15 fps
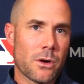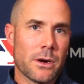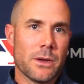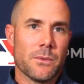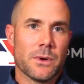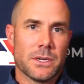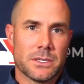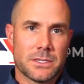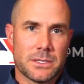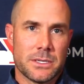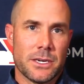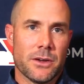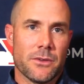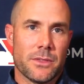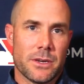It was,
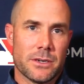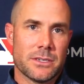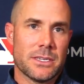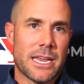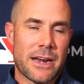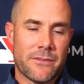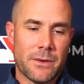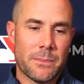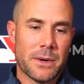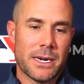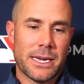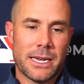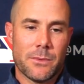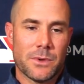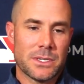you know,
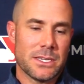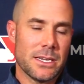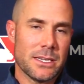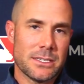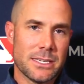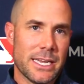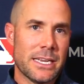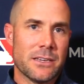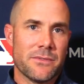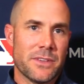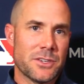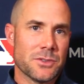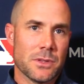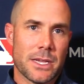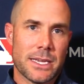it's
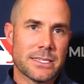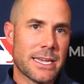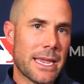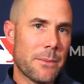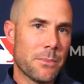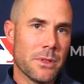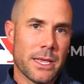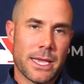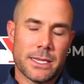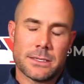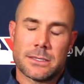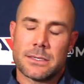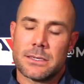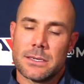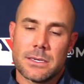individualized game
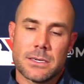plans.